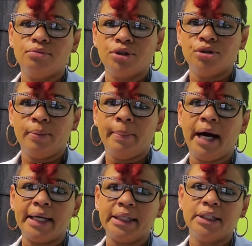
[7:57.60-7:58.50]
your
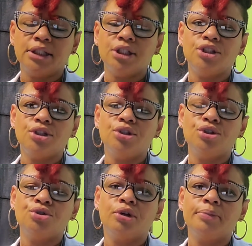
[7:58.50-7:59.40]
body and into your
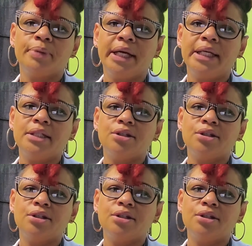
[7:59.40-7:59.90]
joint pain. So